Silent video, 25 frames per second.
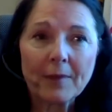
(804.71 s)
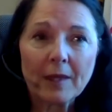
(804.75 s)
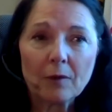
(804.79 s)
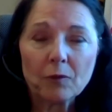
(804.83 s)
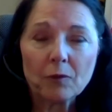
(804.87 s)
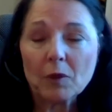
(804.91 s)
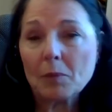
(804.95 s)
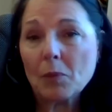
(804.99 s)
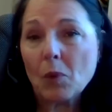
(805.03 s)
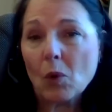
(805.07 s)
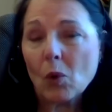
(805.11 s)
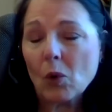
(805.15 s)

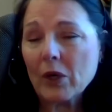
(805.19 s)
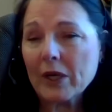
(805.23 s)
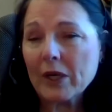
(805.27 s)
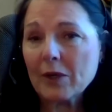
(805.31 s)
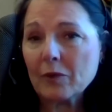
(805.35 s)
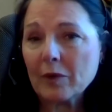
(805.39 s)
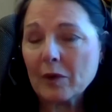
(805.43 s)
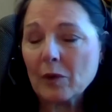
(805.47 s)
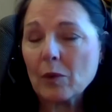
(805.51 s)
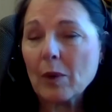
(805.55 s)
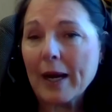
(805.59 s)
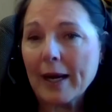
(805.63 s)
reporting
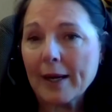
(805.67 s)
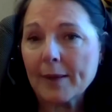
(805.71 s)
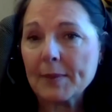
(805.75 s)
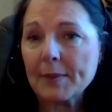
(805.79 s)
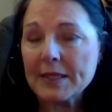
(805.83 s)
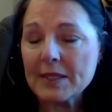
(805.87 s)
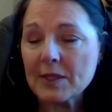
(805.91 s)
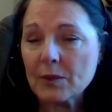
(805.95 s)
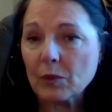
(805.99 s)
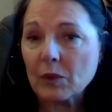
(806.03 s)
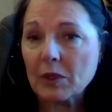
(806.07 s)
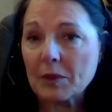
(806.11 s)

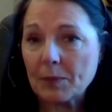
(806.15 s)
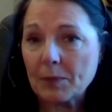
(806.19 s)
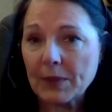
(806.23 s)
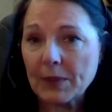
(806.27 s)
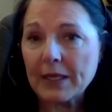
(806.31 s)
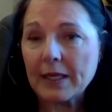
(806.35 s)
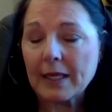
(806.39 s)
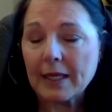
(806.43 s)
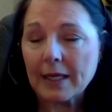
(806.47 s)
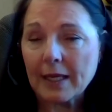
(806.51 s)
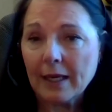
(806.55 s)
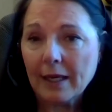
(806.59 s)
requirements would
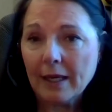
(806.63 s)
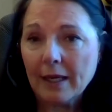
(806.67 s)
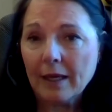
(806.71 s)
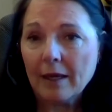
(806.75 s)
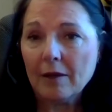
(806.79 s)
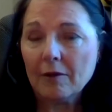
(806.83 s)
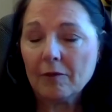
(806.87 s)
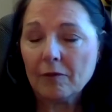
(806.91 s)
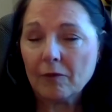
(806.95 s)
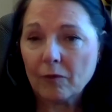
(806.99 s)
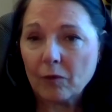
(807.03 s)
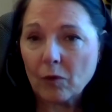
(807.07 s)
be
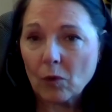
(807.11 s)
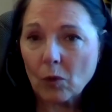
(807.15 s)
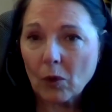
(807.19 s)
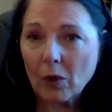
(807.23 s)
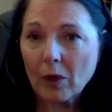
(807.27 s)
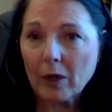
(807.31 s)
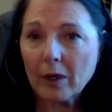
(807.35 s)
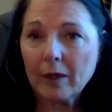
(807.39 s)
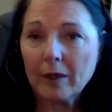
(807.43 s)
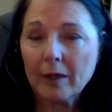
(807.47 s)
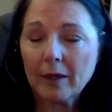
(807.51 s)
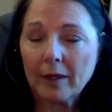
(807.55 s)

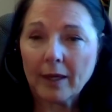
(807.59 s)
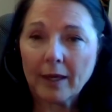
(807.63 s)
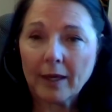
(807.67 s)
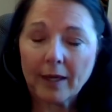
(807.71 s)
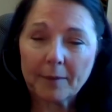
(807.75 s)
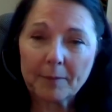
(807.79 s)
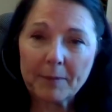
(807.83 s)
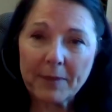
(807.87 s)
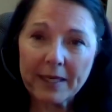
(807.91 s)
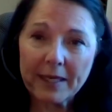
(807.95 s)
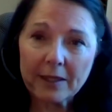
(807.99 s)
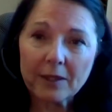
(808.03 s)
for
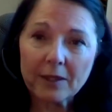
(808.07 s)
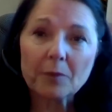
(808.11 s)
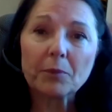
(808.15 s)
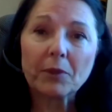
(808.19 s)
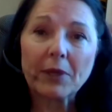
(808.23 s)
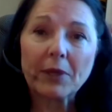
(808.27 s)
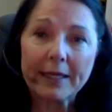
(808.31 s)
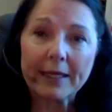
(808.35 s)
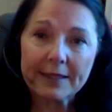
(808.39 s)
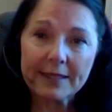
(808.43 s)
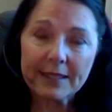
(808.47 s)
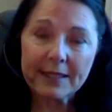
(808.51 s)
medical
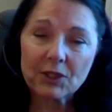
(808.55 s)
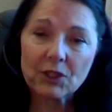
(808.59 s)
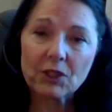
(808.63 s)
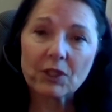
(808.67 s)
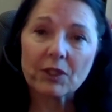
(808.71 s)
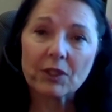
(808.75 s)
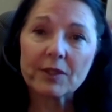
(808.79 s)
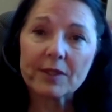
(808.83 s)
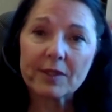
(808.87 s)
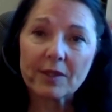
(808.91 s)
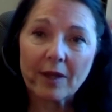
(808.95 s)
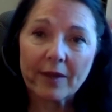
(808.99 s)

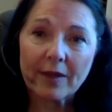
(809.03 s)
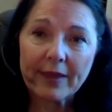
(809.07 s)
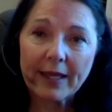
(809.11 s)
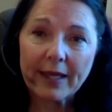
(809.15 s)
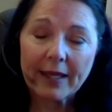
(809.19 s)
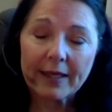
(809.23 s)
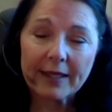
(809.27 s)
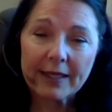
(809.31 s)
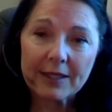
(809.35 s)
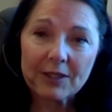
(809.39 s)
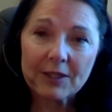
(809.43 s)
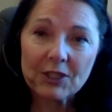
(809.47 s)
practitioners on
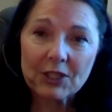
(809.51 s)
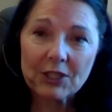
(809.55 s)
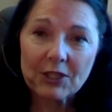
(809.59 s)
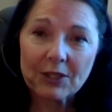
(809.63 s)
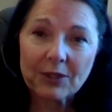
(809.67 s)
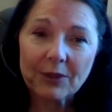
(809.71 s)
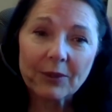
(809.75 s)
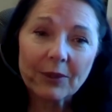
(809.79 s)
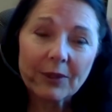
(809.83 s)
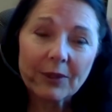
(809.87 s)
that issue.